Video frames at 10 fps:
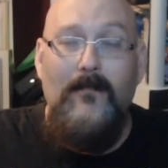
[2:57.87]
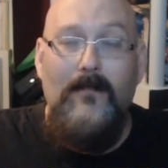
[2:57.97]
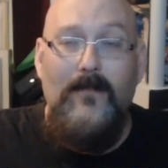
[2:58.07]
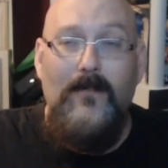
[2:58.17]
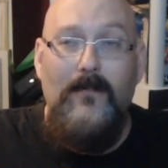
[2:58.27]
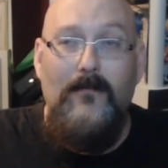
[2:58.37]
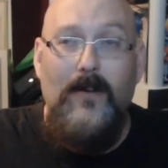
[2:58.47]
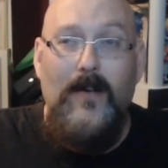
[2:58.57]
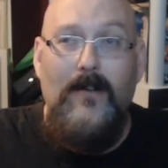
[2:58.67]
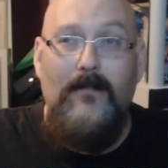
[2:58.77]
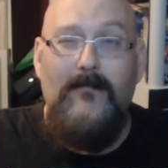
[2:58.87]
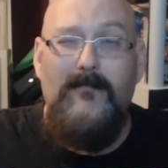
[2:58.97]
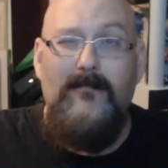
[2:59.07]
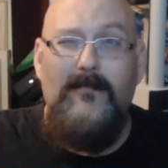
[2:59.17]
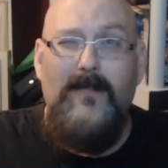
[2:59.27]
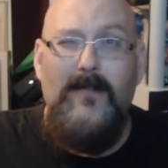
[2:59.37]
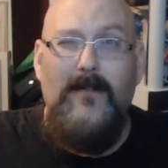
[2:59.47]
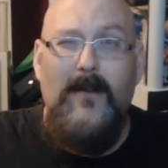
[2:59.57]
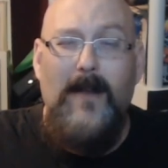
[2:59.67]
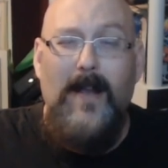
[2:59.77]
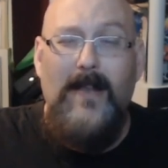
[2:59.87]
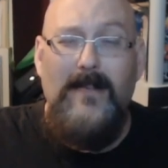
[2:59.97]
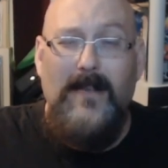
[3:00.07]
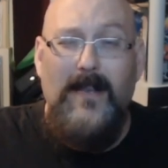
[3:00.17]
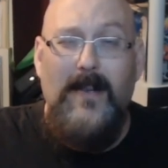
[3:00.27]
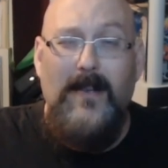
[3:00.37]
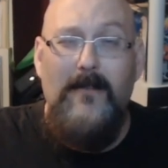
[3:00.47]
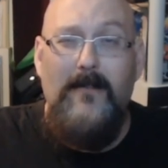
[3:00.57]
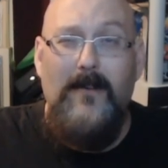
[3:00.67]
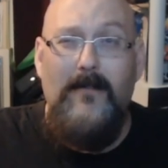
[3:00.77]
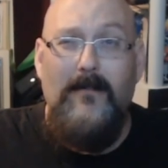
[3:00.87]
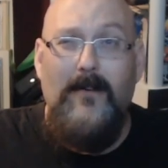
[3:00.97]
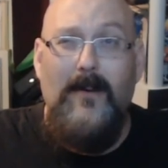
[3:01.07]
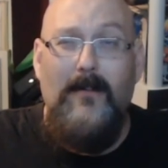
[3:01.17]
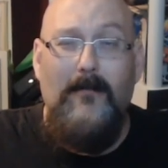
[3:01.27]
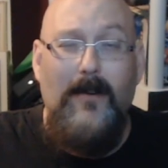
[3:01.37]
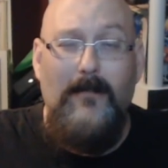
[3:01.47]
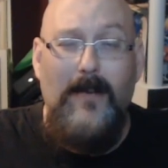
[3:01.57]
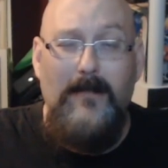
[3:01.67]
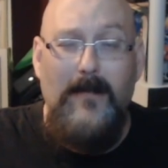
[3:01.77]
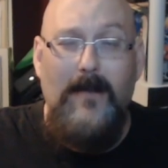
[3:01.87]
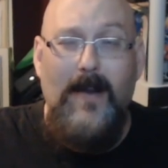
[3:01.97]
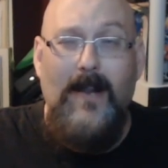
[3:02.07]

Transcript: to to? I mean, I guess I could get a Coco or Raspberry Pi.